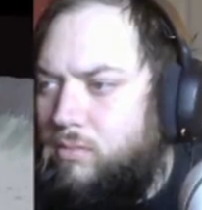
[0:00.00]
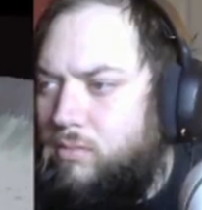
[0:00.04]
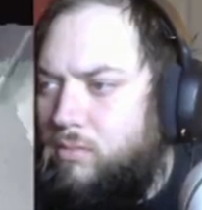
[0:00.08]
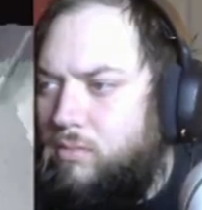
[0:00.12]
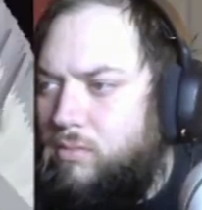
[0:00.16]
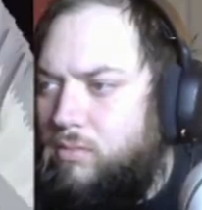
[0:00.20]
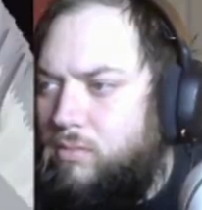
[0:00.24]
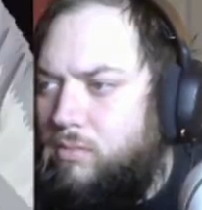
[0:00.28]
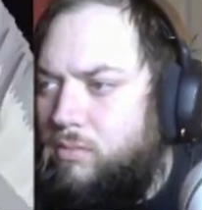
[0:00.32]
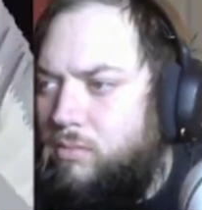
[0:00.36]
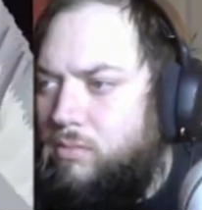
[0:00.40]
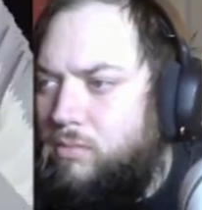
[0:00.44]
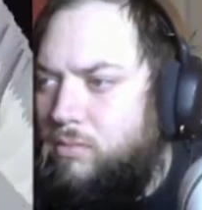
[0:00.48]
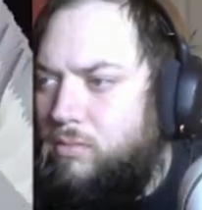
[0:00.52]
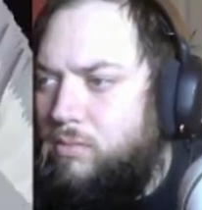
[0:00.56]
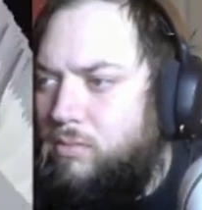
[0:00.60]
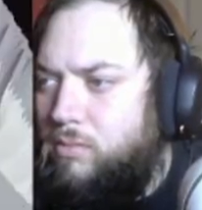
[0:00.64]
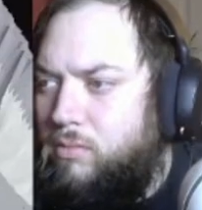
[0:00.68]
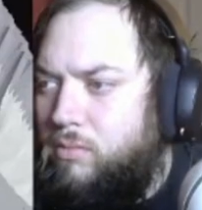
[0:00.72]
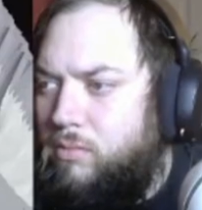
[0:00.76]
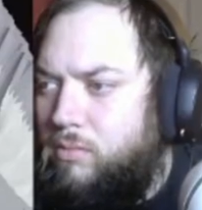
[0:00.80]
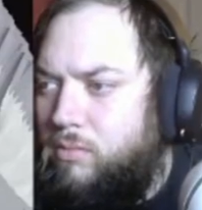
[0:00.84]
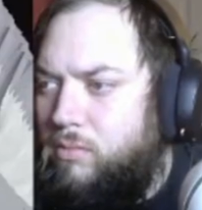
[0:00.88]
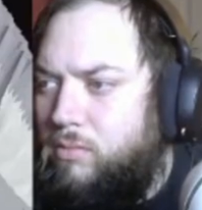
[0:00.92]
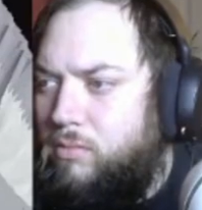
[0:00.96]
XP
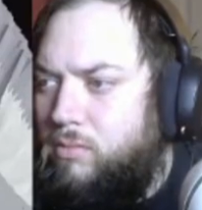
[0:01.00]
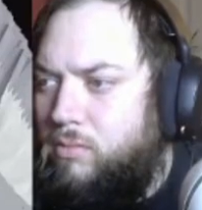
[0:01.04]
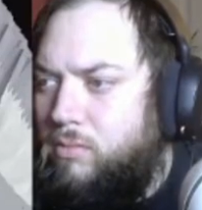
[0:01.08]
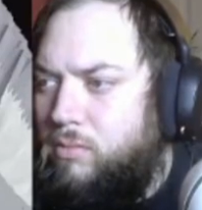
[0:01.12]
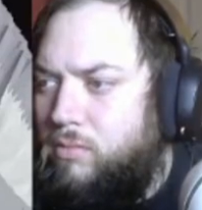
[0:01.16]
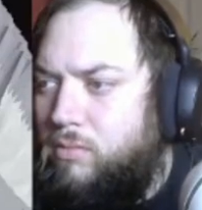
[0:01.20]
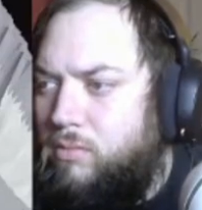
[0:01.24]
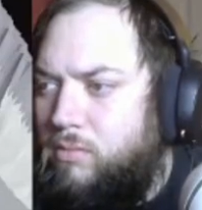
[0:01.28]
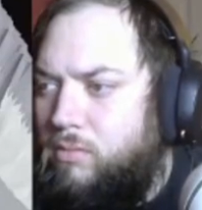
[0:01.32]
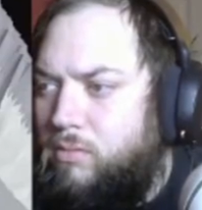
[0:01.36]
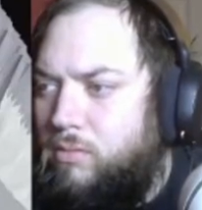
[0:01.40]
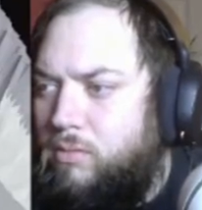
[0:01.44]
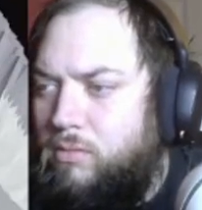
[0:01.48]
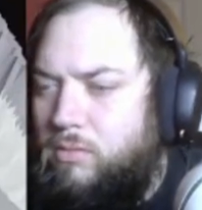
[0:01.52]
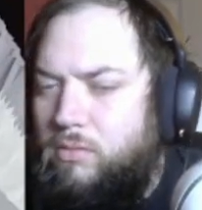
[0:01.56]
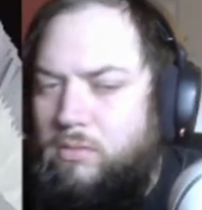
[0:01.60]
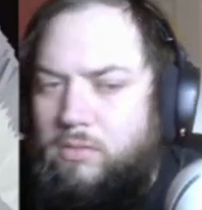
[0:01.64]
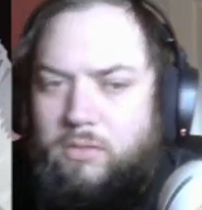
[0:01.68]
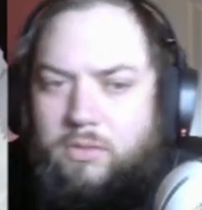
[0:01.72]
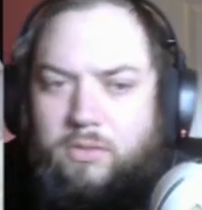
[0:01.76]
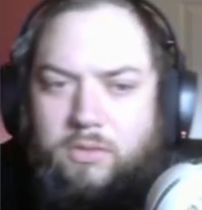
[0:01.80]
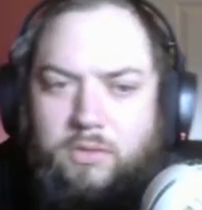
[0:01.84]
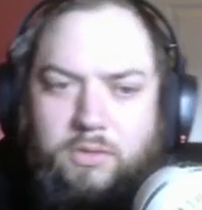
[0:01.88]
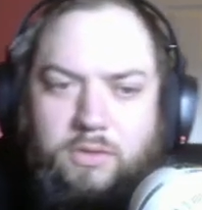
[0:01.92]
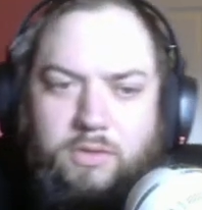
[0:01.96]
until 98
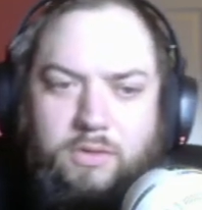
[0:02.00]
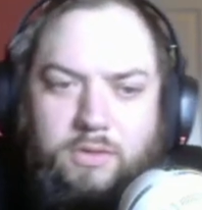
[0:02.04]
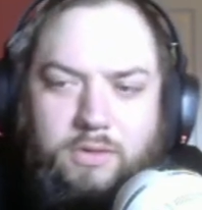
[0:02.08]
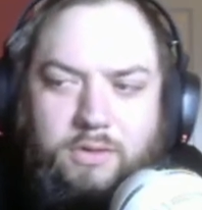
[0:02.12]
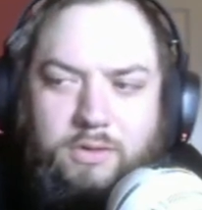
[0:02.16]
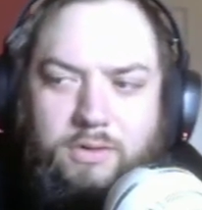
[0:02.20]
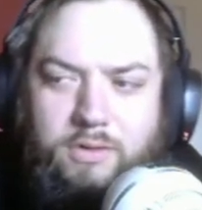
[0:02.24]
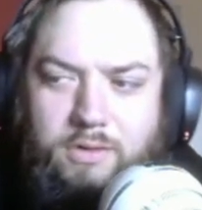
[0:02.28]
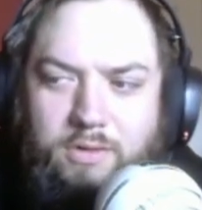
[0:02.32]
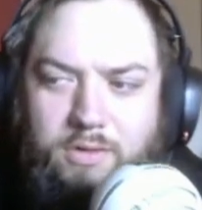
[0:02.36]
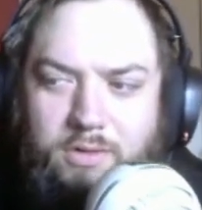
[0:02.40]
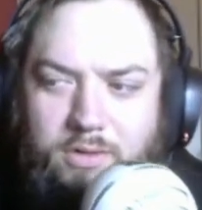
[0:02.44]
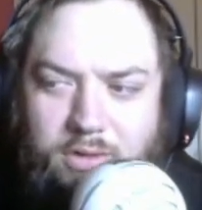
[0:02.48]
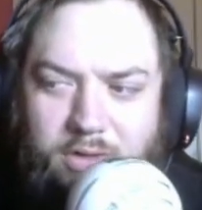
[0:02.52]
Hunter. I really.